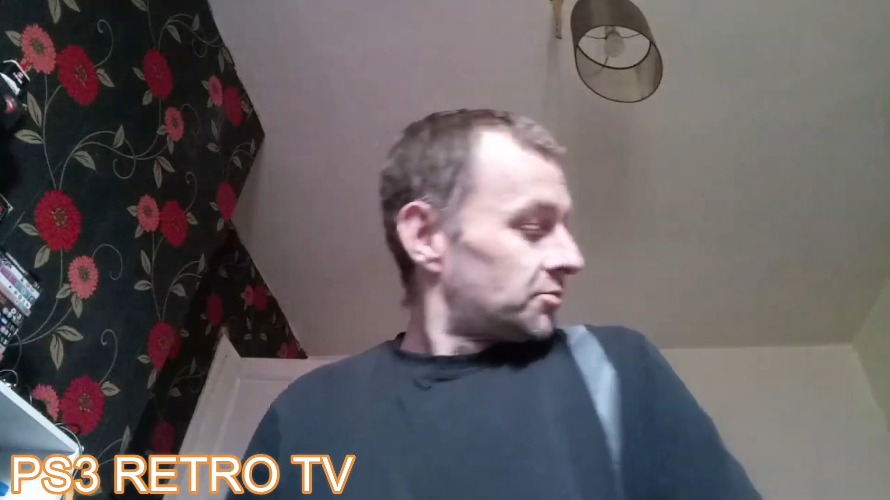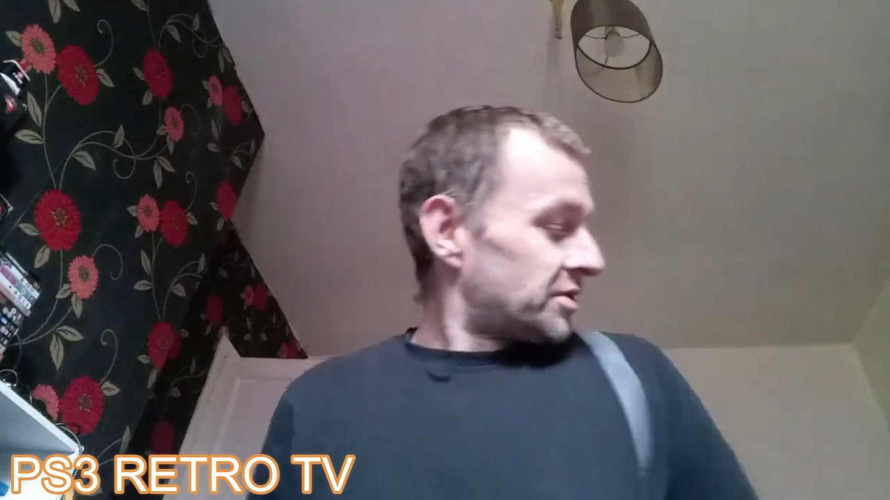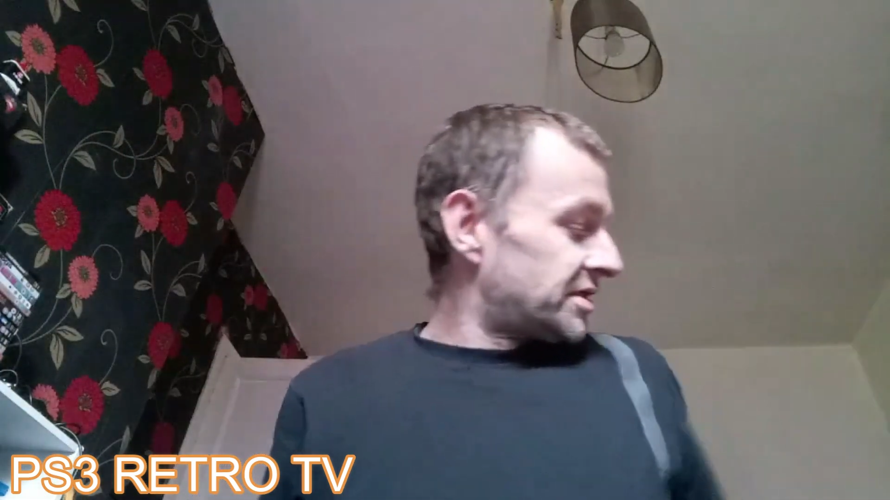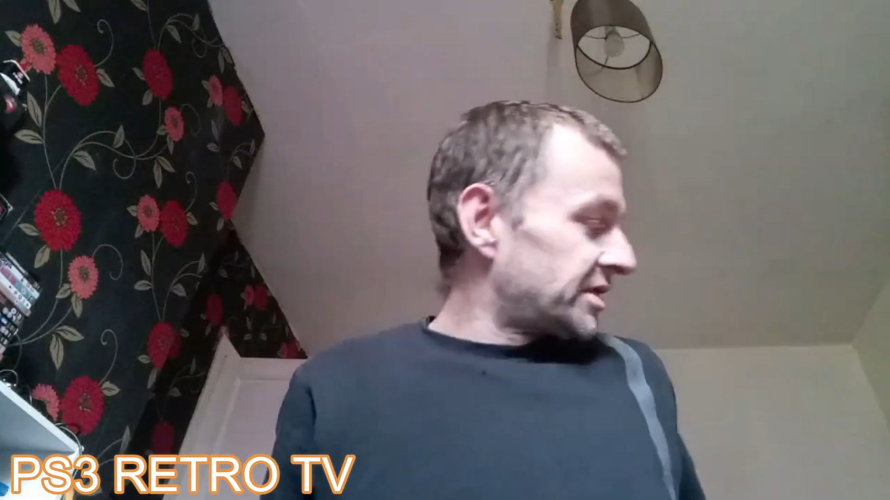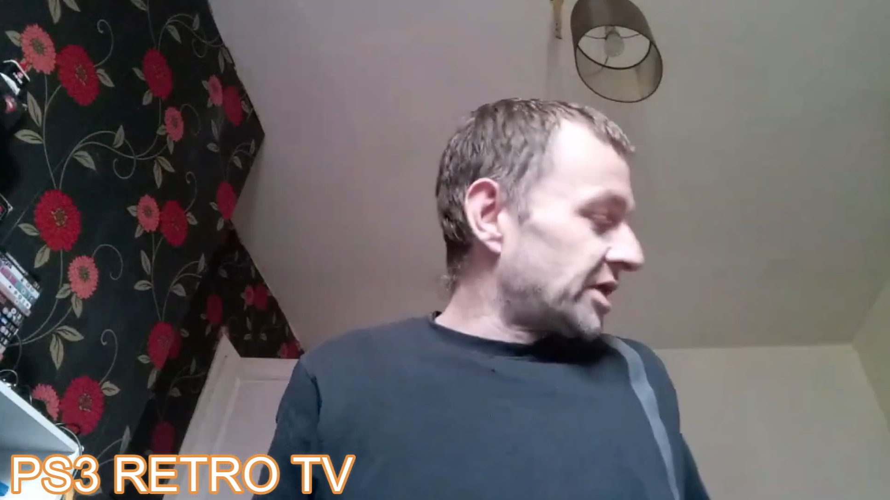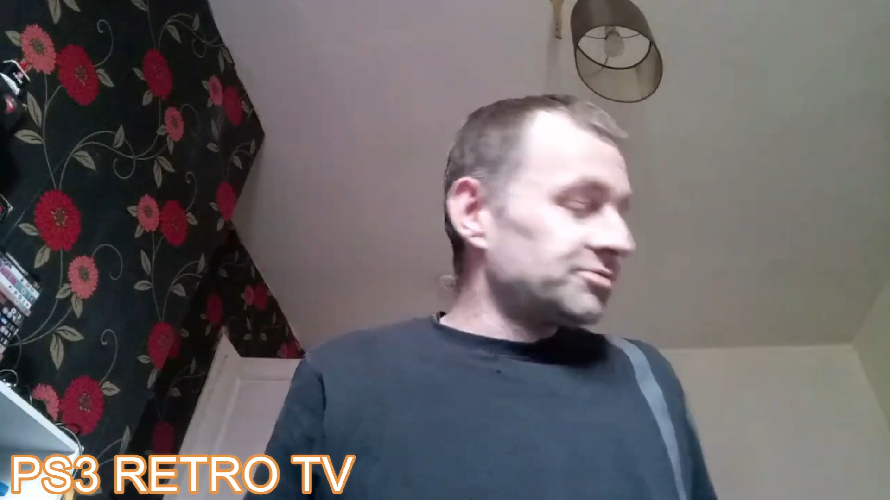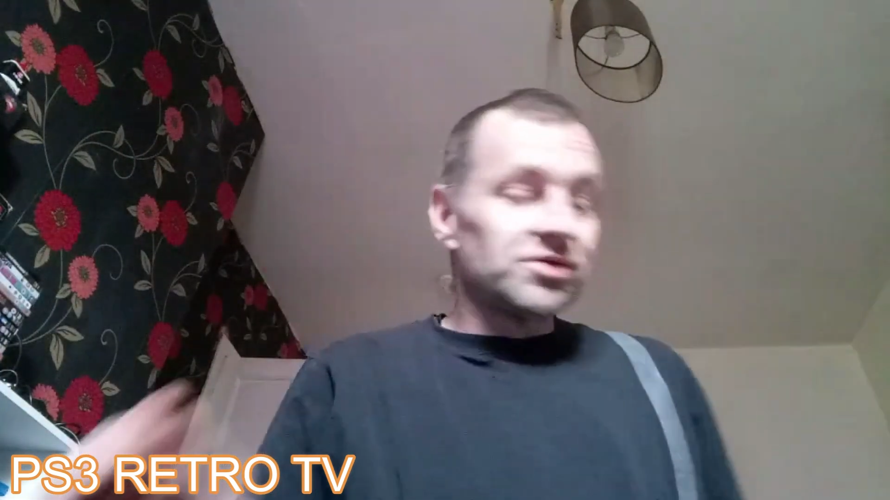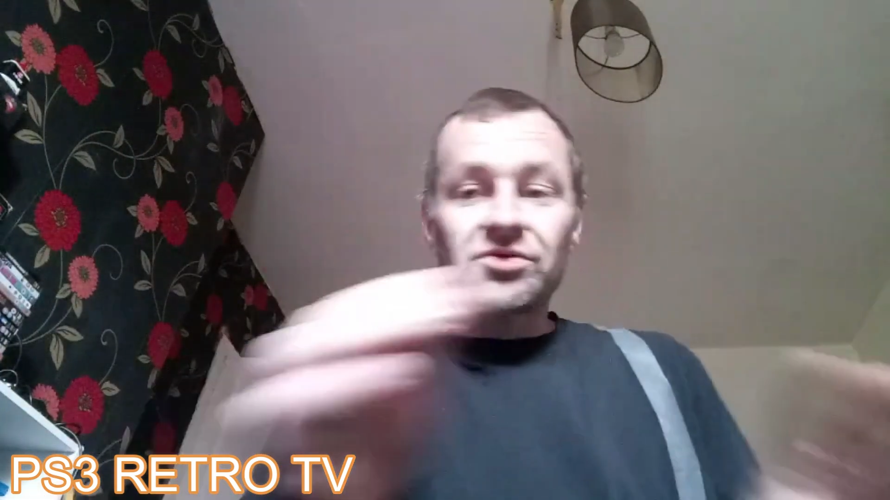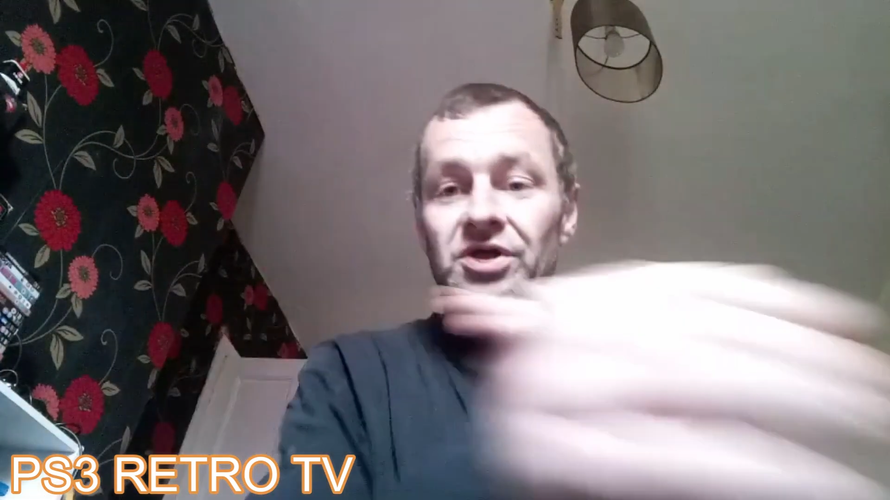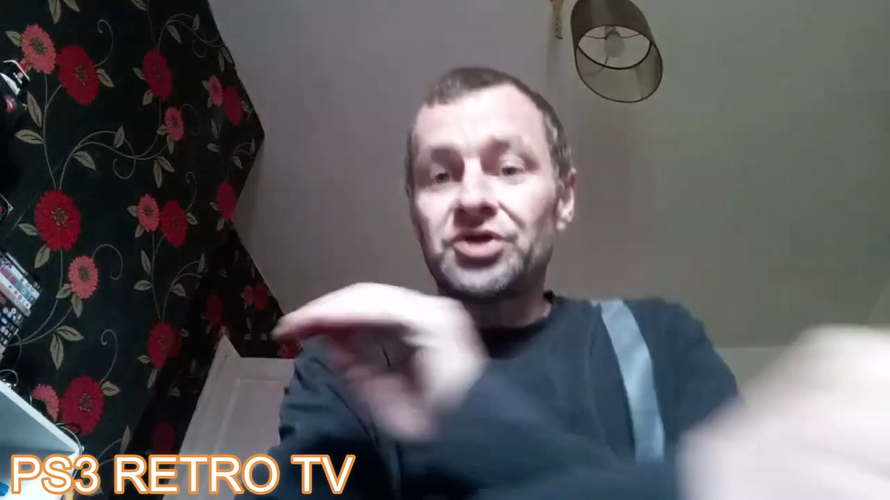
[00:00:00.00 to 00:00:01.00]
One of the games
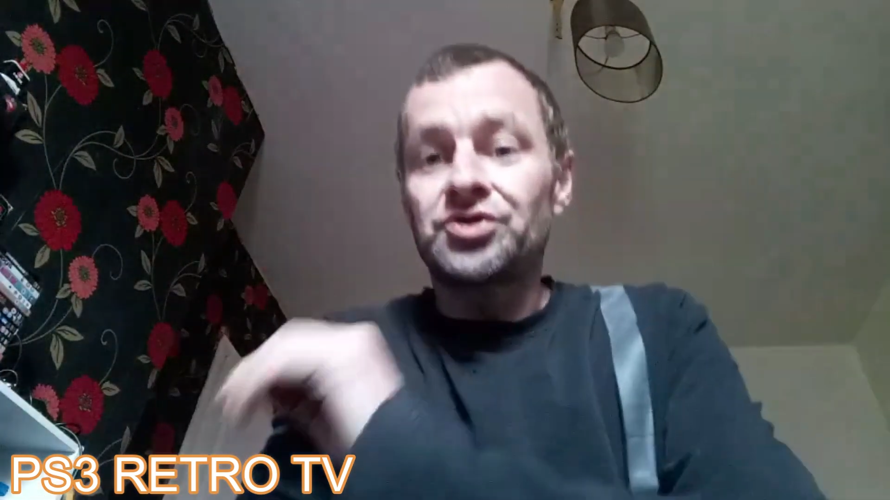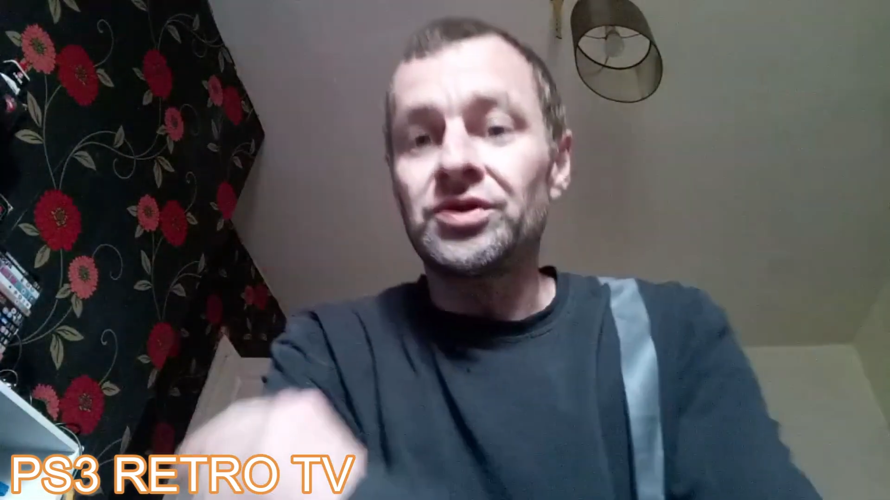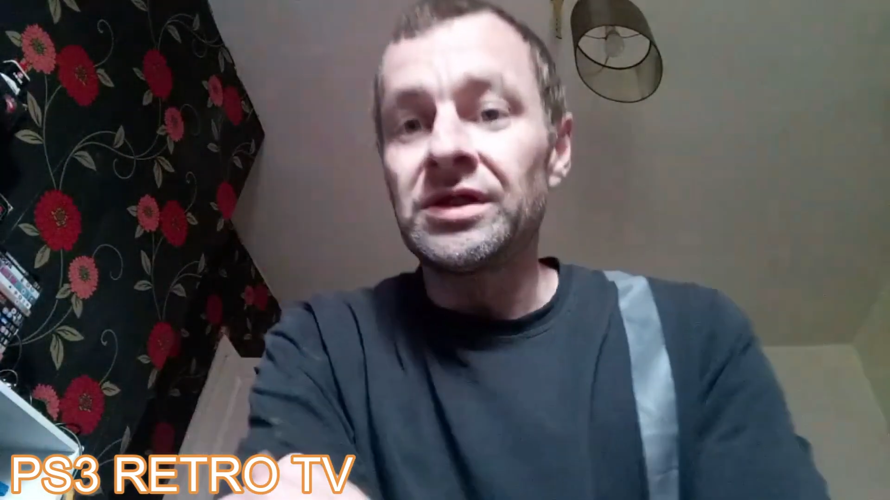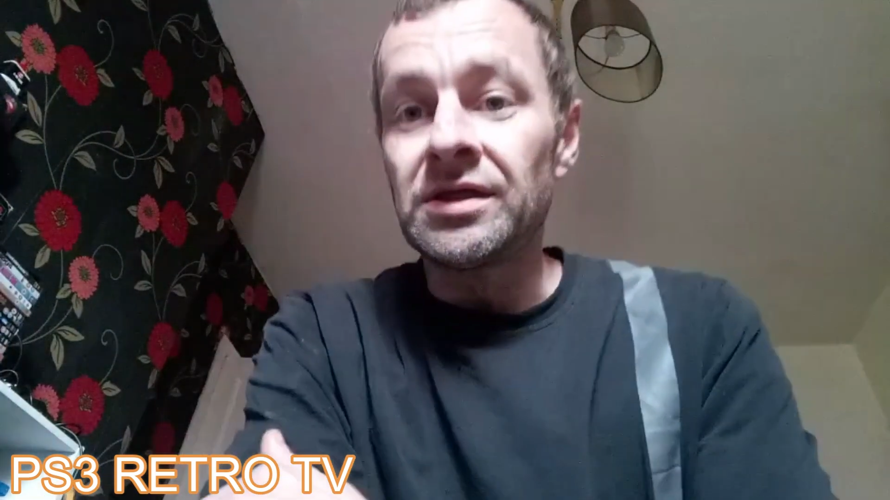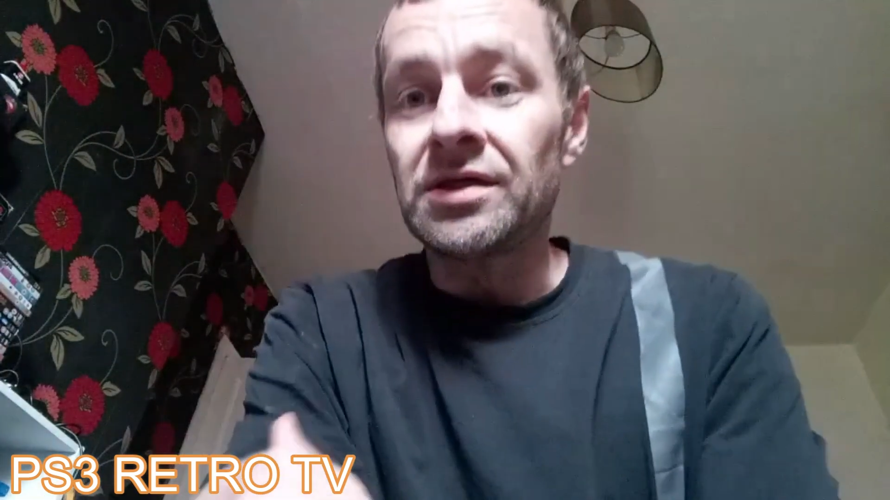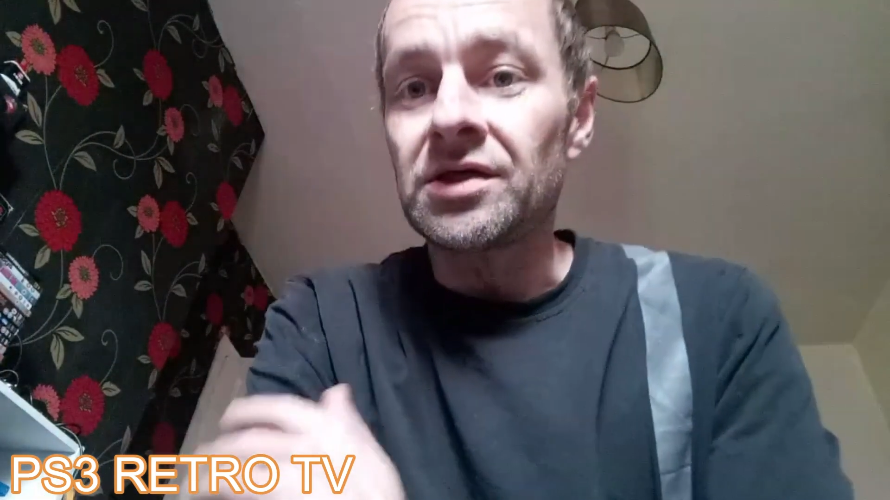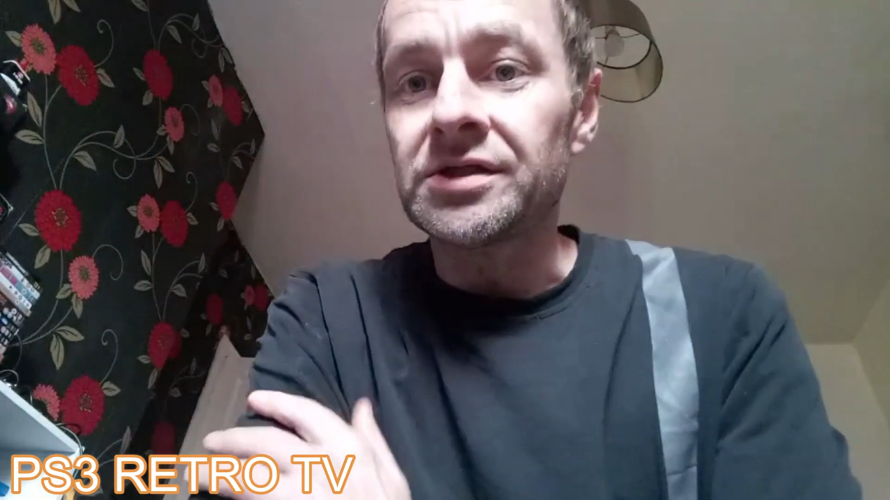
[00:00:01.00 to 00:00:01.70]
I've got to show you there